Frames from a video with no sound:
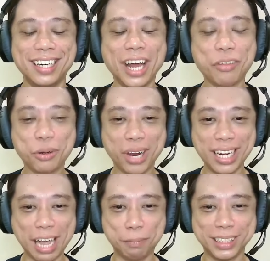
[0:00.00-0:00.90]
Another
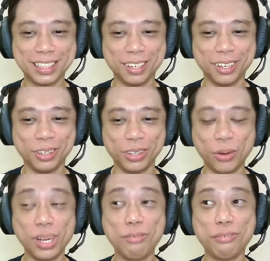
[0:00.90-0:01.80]
great episode.
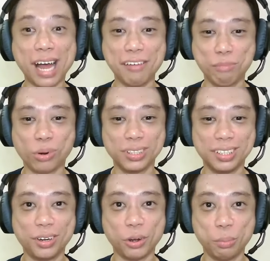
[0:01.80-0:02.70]
Only 5 more to
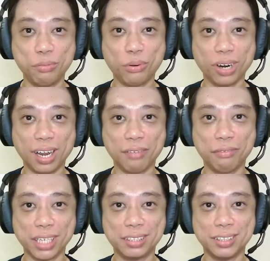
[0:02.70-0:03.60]
go before Love,
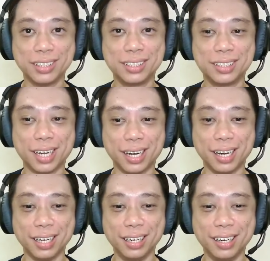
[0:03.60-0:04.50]
Victory is
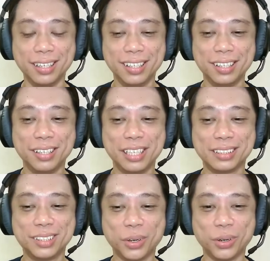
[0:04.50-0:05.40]
done.
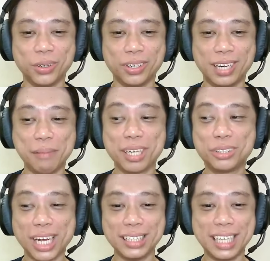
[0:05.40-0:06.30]
So I'm going to
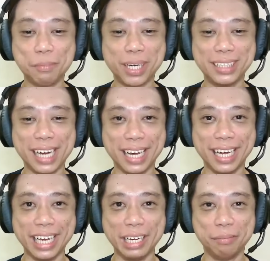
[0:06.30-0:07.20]
try to take my
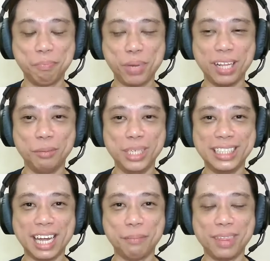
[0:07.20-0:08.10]
time. But in the
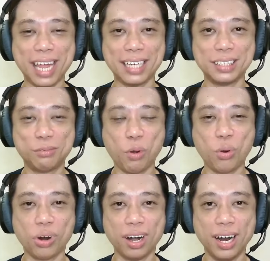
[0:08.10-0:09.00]
meantime, thanks
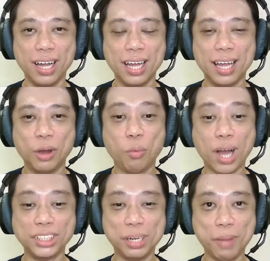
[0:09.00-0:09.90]
for
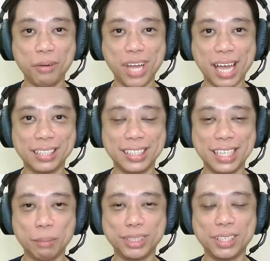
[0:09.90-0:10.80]
watching my reaction
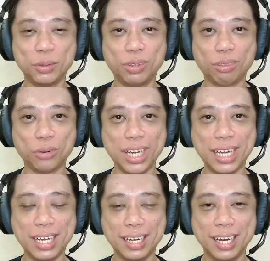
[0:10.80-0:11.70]
to episode
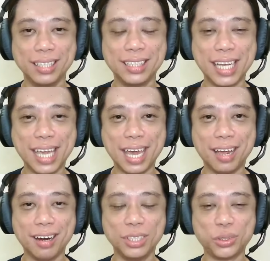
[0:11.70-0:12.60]
3. Take
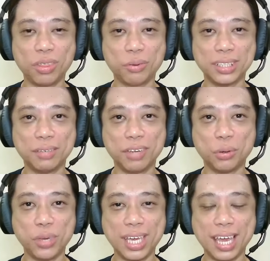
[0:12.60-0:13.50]
care. Enjoy the rest of your
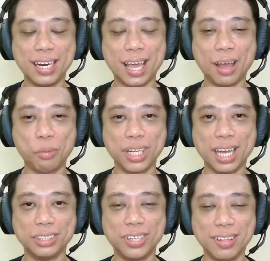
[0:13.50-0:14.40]
weekend. And I will
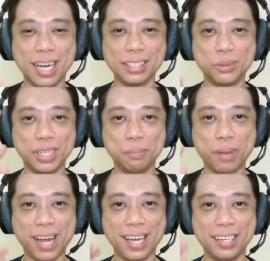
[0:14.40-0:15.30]
catch you in the next one.
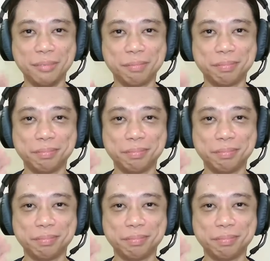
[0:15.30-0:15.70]
Bye.